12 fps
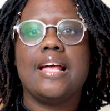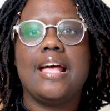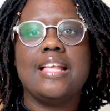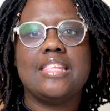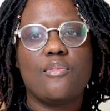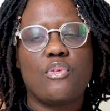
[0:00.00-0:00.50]

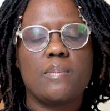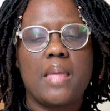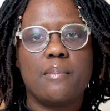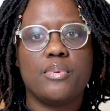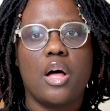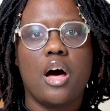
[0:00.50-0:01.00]
And then from
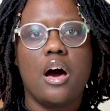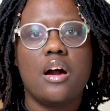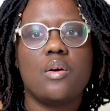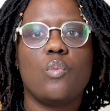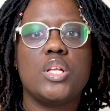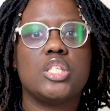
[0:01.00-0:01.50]
that blog,
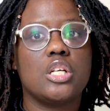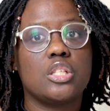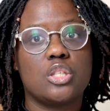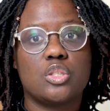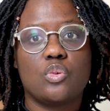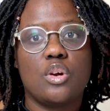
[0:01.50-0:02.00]
we took
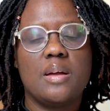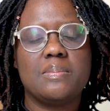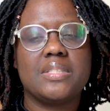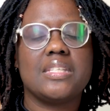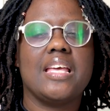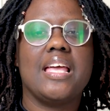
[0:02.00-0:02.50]
the
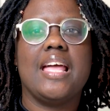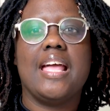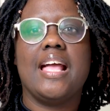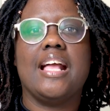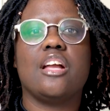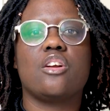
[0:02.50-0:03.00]
script
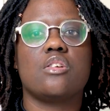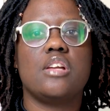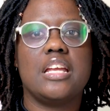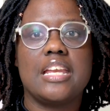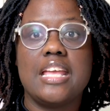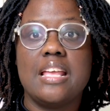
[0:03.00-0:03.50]
and
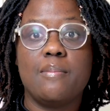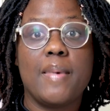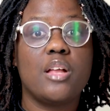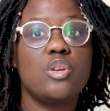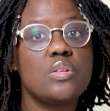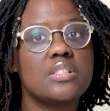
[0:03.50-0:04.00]
created an
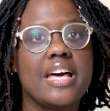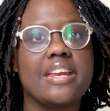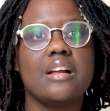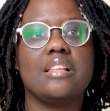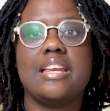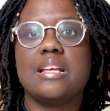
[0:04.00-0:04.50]
email
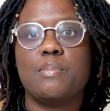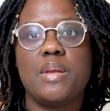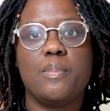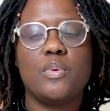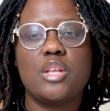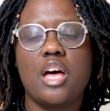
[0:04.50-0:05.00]
newsletter letting
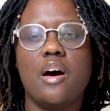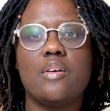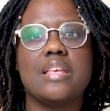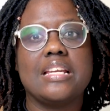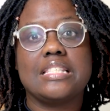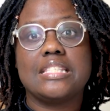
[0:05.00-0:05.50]
people know
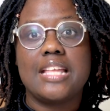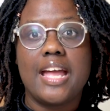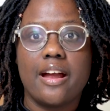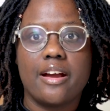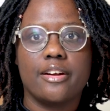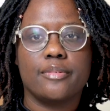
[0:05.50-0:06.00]
that it's
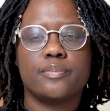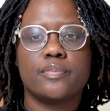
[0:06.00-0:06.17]
there.